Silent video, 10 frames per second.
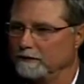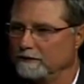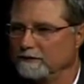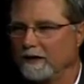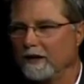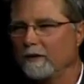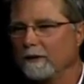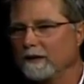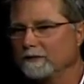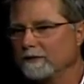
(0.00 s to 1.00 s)
It's not
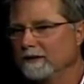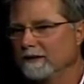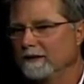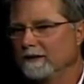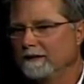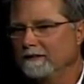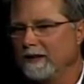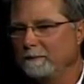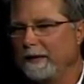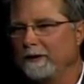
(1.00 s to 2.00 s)
always
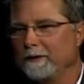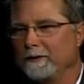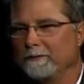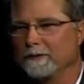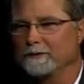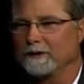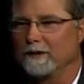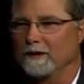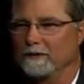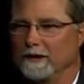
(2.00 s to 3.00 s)
a better result.